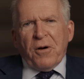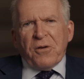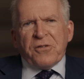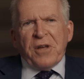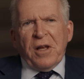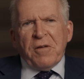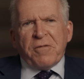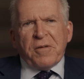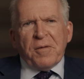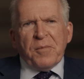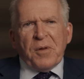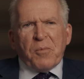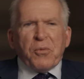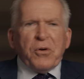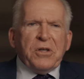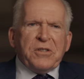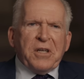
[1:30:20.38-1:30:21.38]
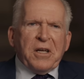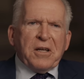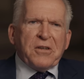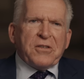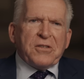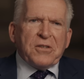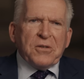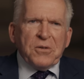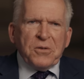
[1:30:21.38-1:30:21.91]
sent from the
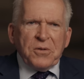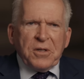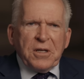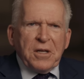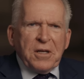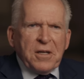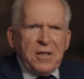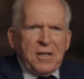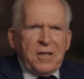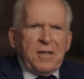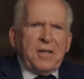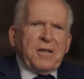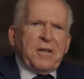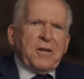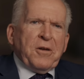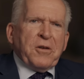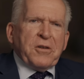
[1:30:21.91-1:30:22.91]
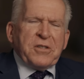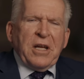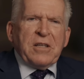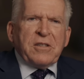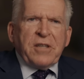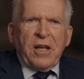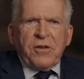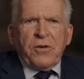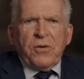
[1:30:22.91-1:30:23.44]
precincts to the, you know, the
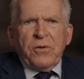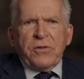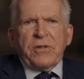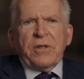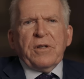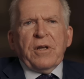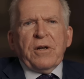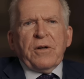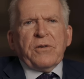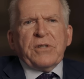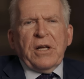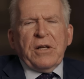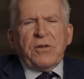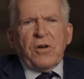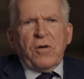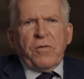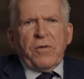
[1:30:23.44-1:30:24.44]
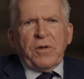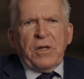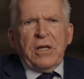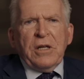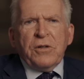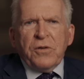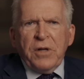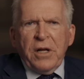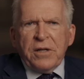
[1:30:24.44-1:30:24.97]
state centers, and they are sent over the
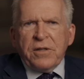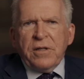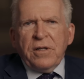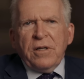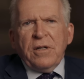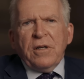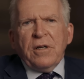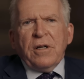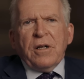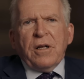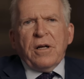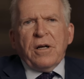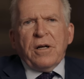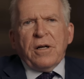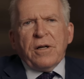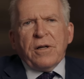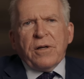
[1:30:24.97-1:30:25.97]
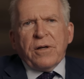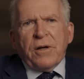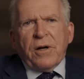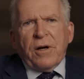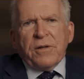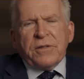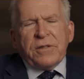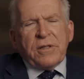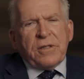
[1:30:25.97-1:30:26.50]
internet.
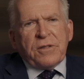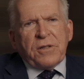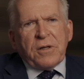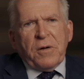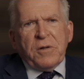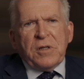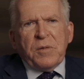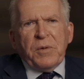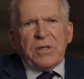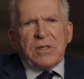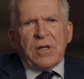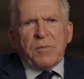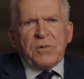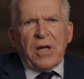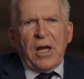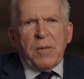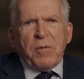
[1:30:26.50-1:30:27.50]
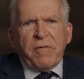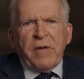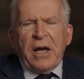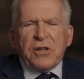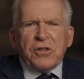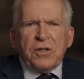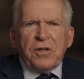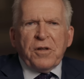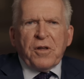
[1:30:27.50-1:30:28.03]
Is there going to be some type of
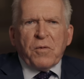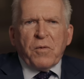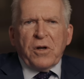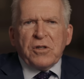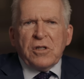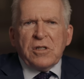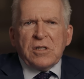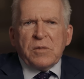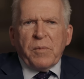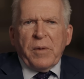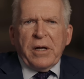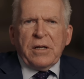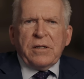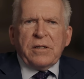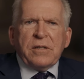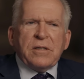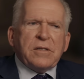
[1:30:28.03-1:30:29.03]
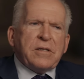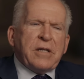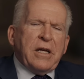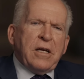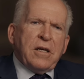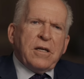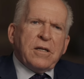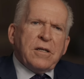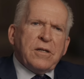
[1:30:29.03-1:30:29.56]
action that the Russians might
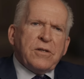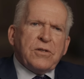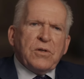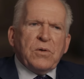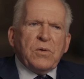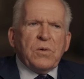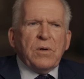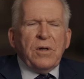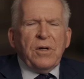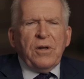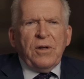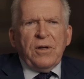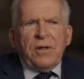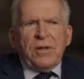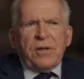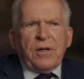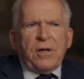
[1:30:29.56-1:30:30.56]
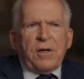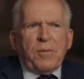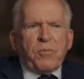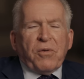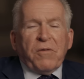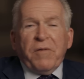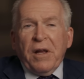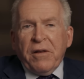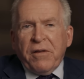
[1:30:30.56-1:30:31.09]
take to
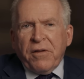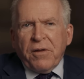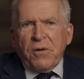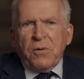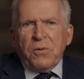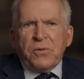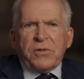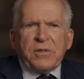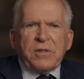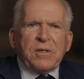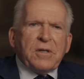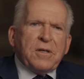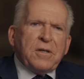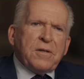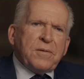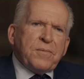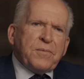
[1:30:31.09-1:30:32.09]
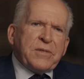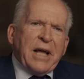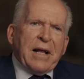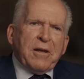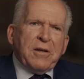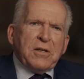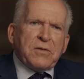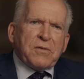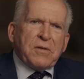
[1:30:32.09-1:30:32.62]
prevent those
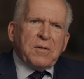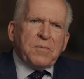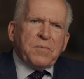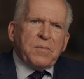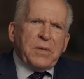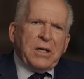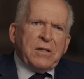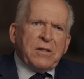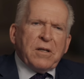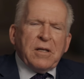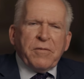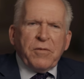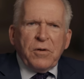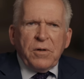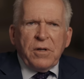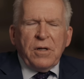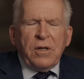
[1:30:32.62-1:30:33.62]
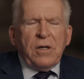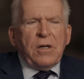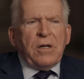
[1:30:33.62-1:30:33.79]
tallies from being delivered?